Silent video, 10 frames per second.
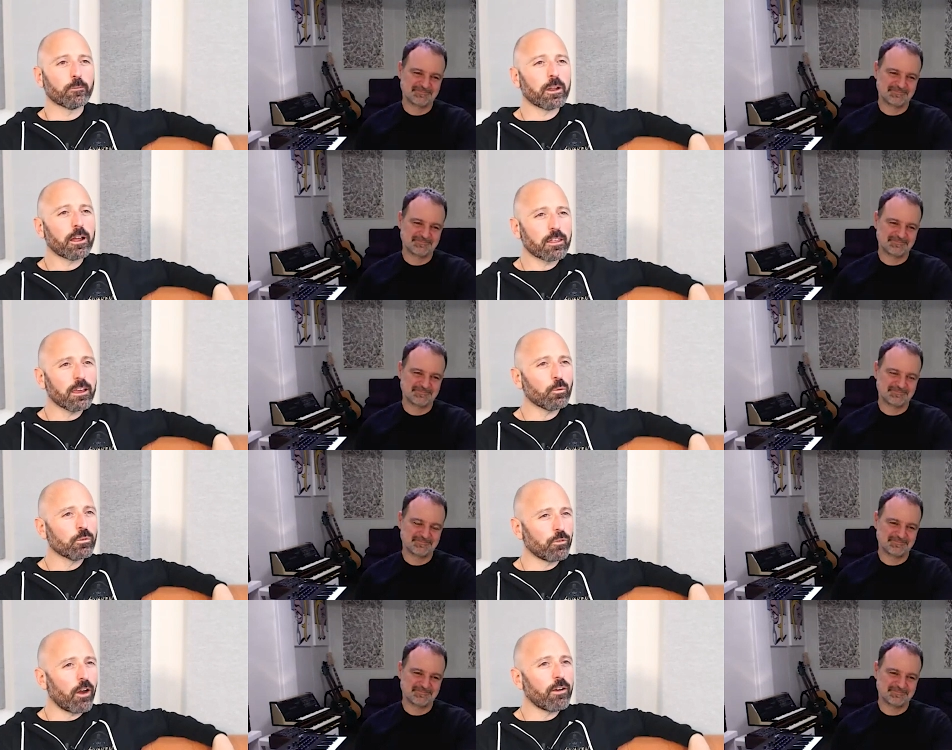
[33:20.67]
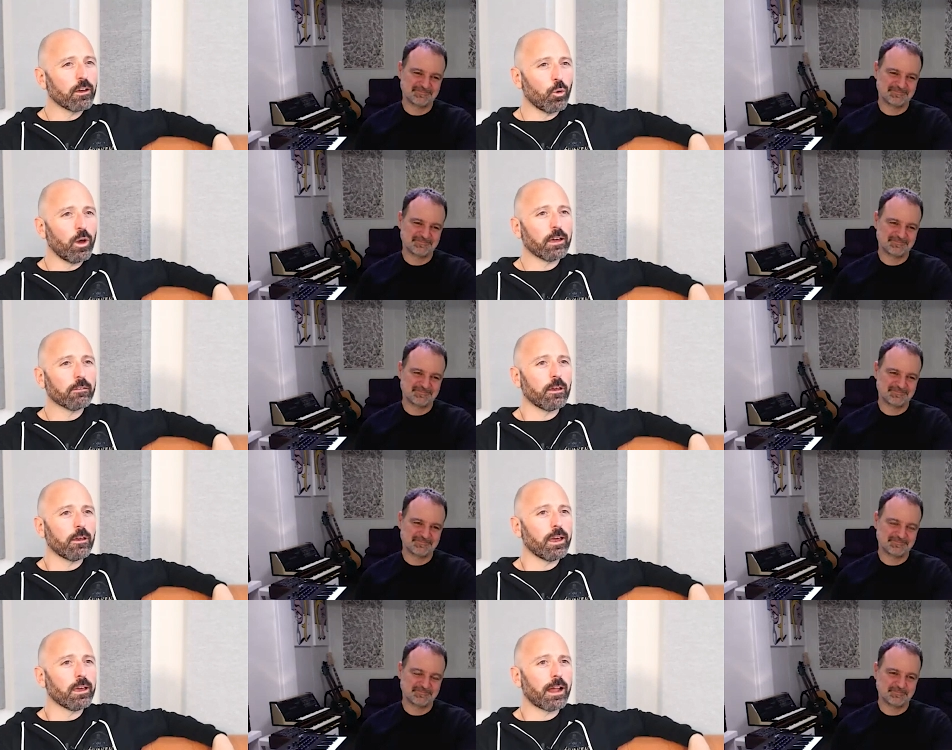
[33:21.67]
Speaker 1: us. But I think it was very quick, the
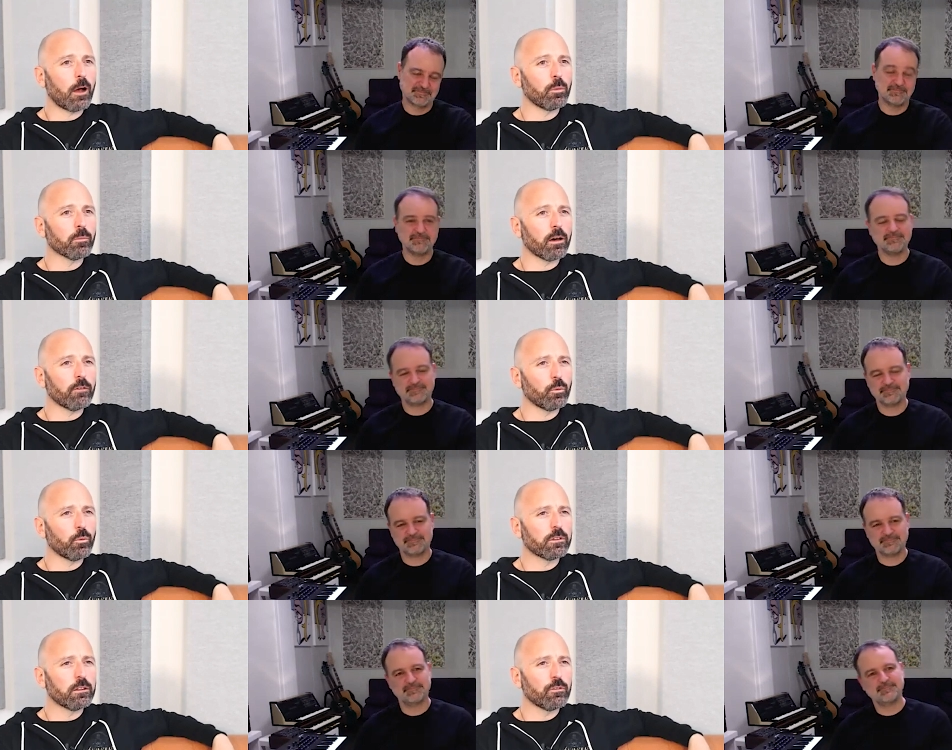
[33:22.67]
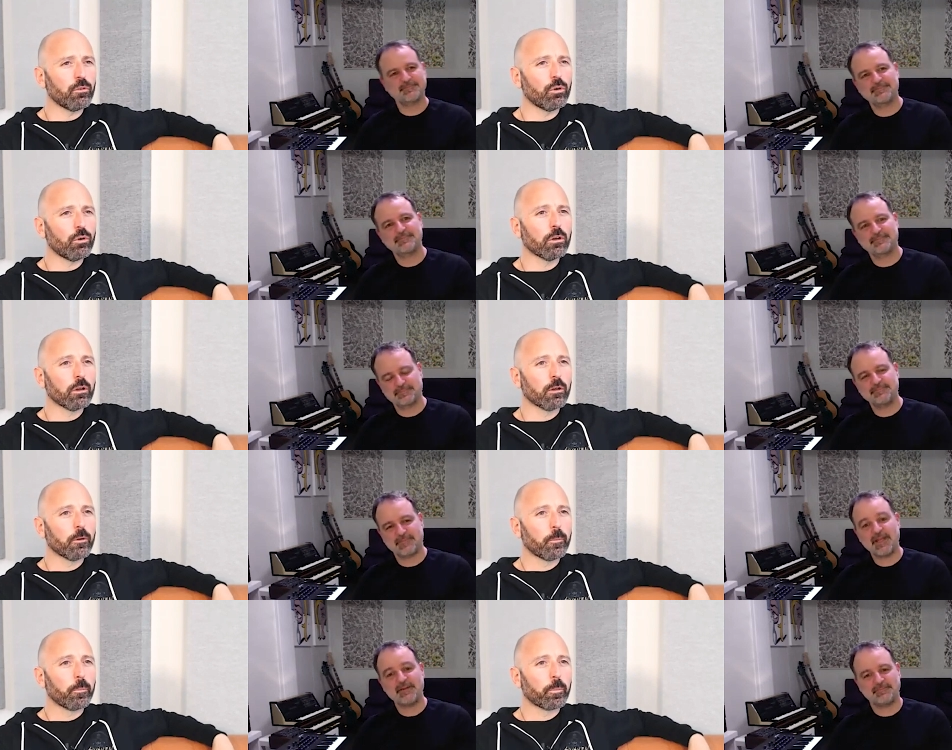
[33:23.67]
Awaken album cover, wasn't it, Davor?
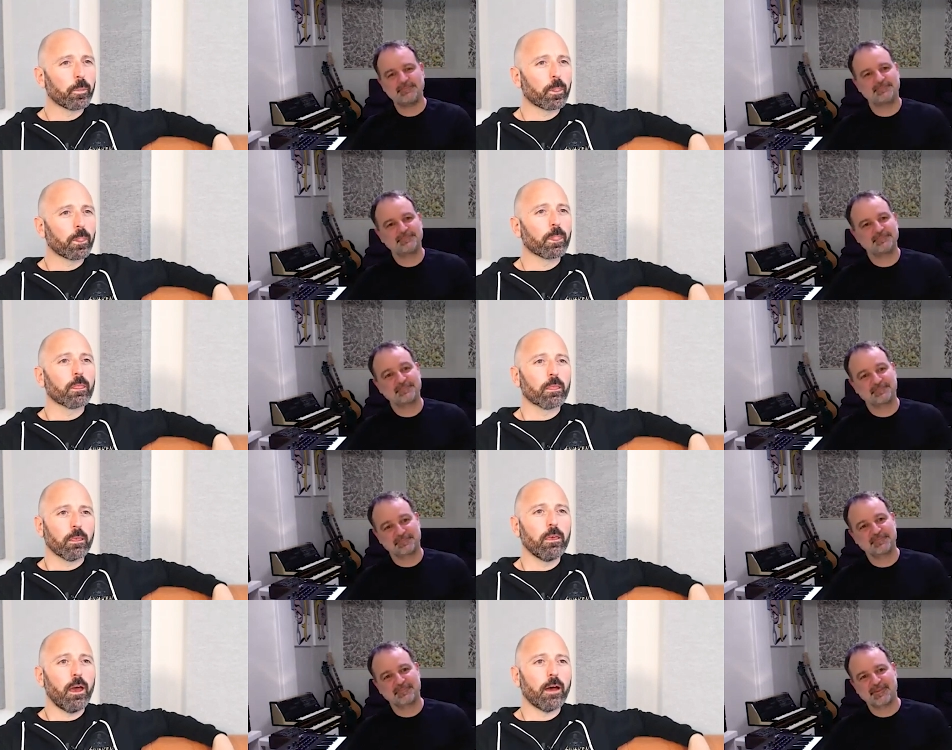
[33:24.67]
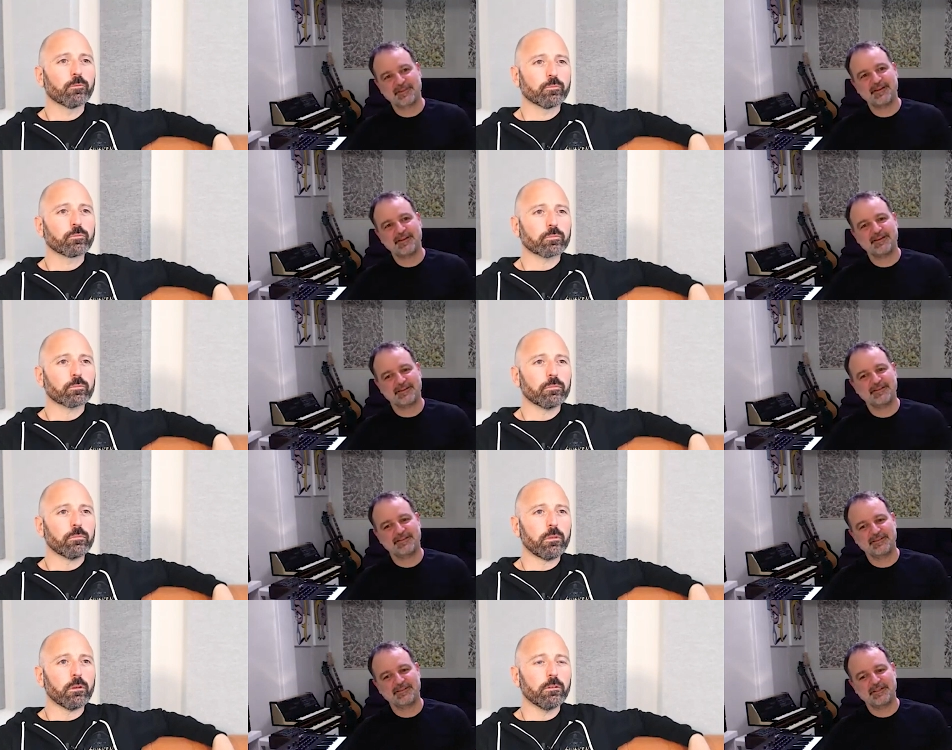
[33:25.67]
Yeah. Yeah.
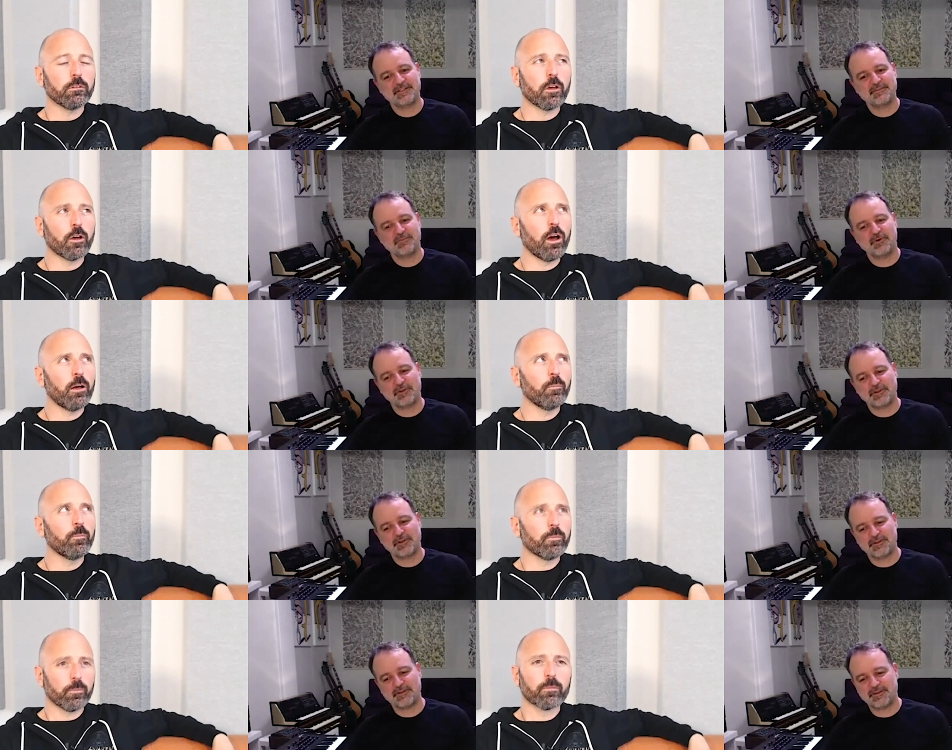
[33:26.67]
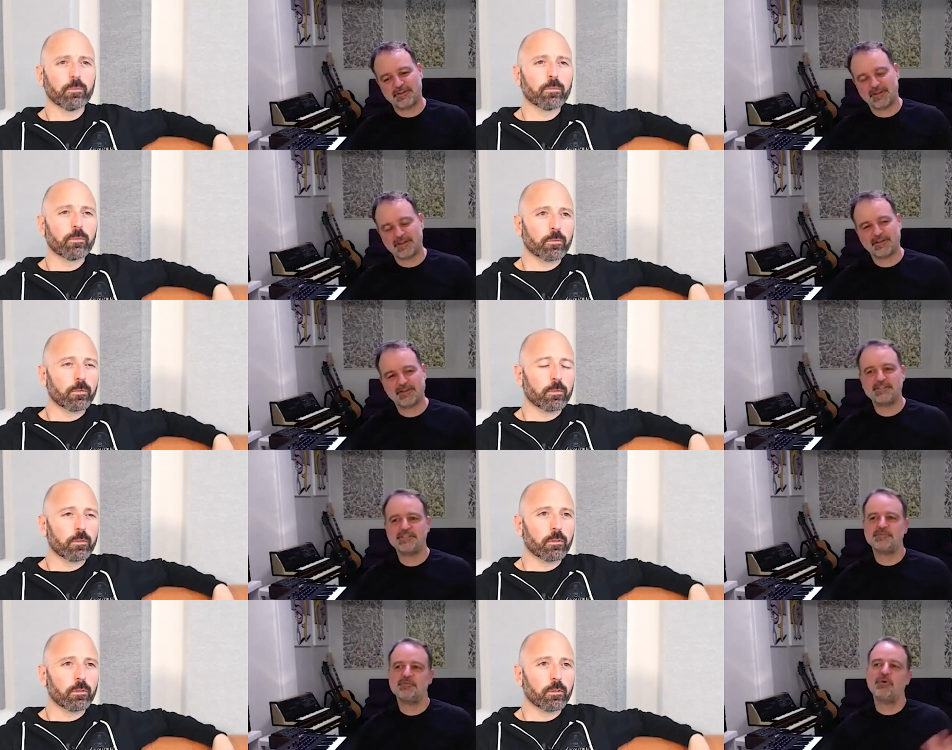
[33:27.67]
Speaker 2: It's so um, this
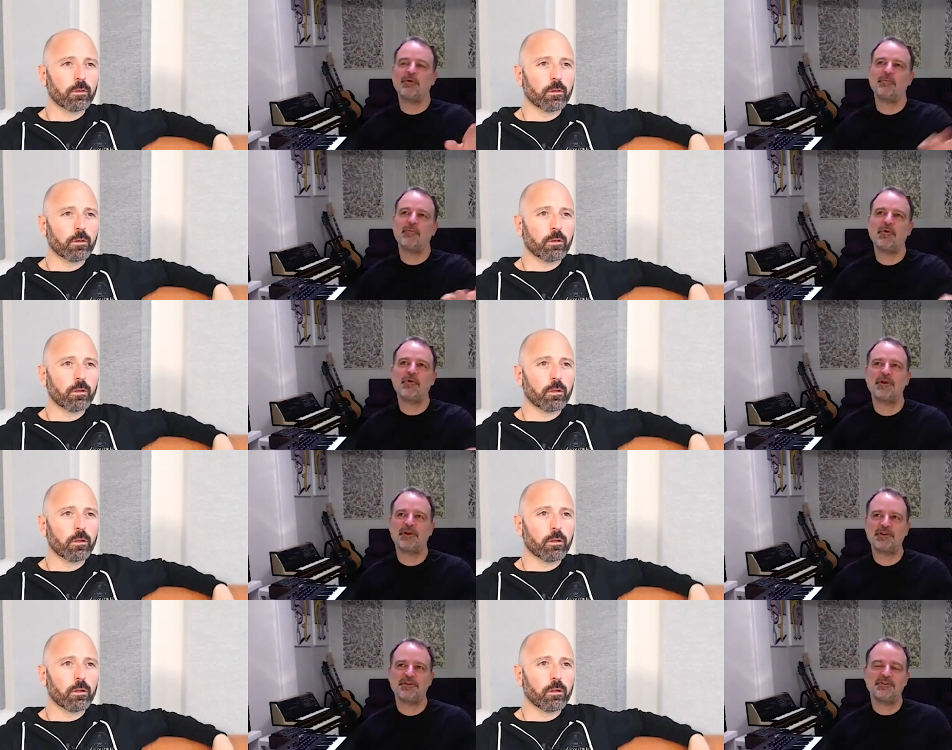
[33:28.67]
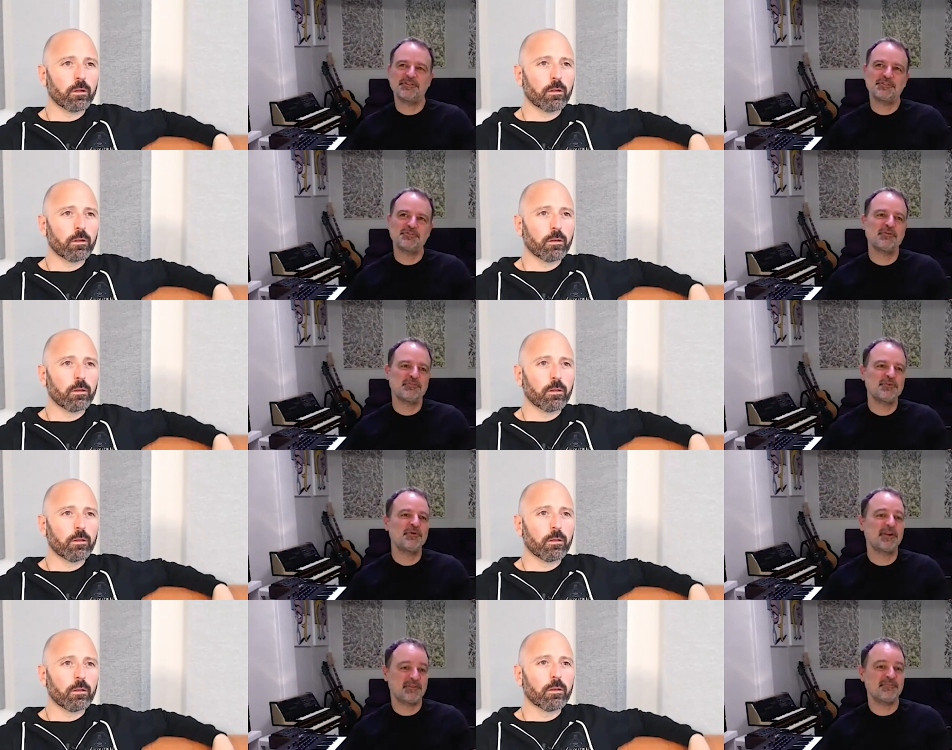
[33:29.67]
is more, more where the two of
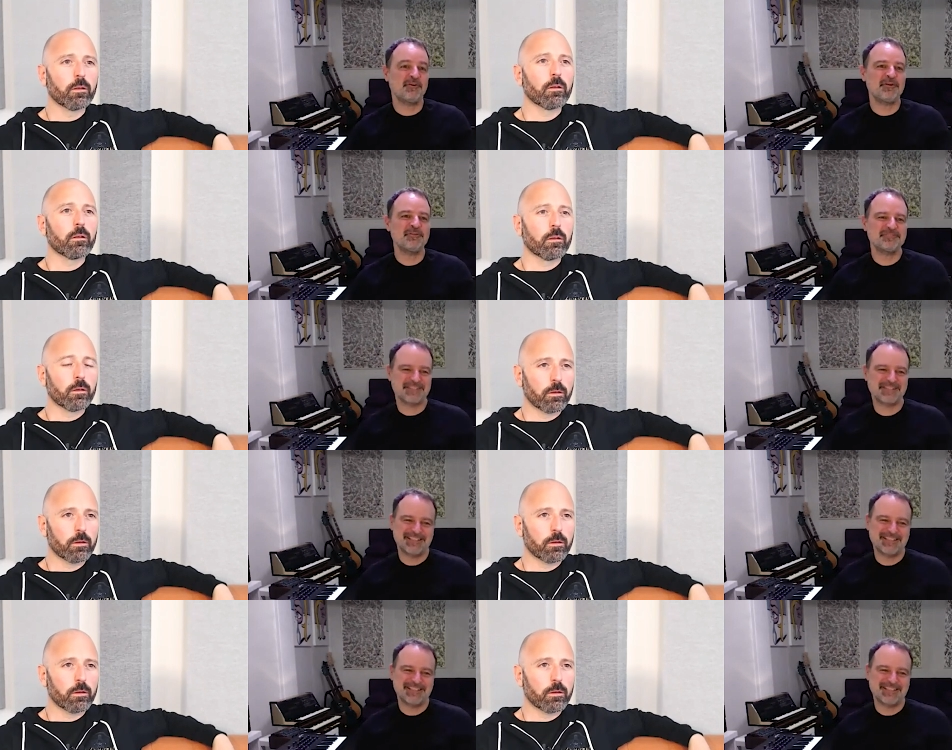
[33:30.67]
you are involved.